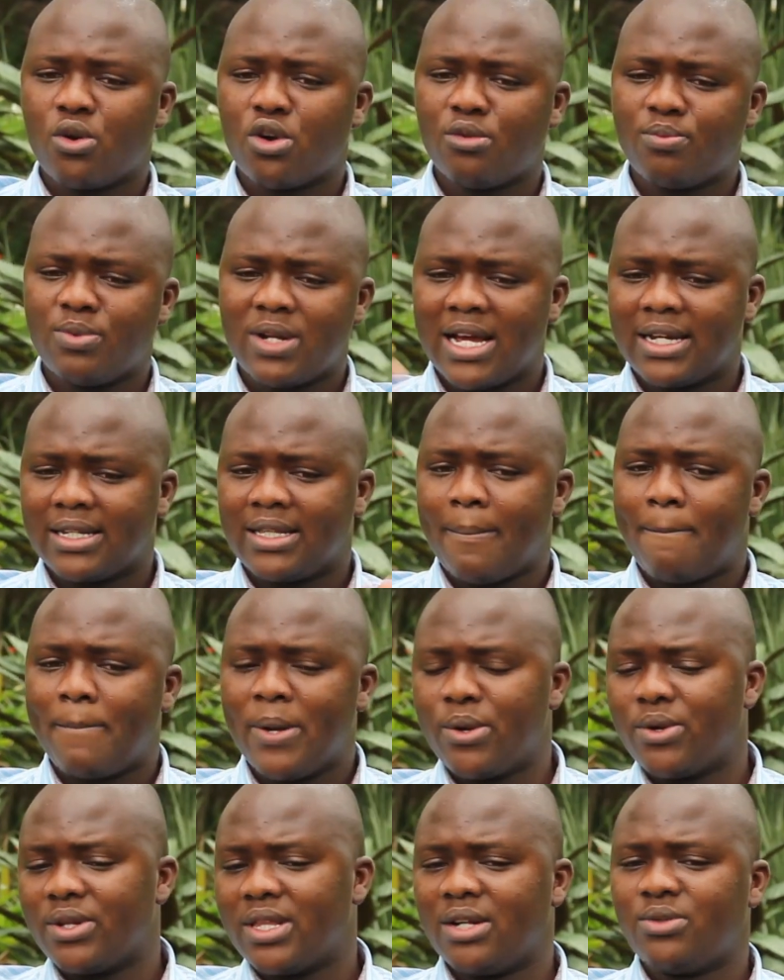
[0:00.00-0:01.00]
crop like the
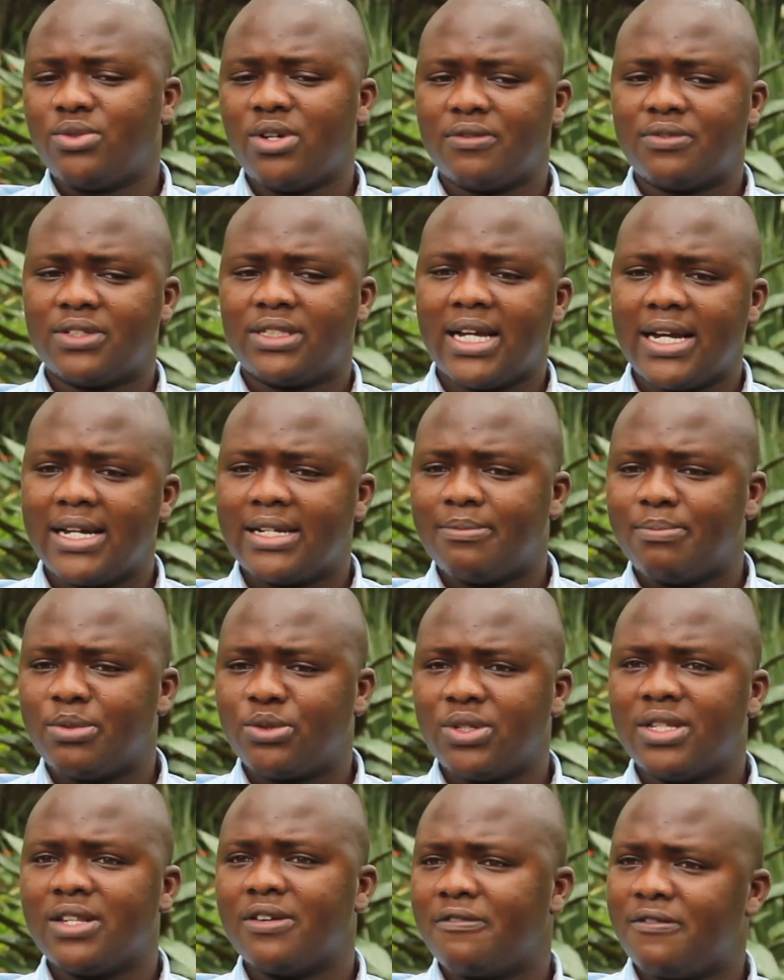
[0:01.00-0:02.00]
period that we have said
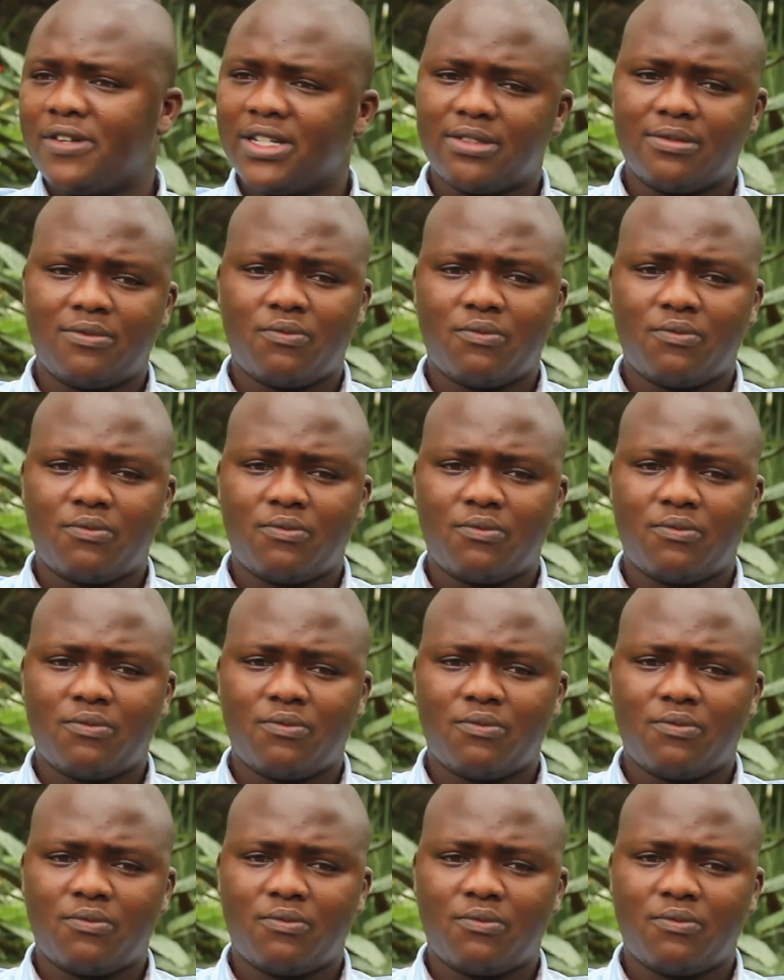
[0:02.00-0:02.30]
between the first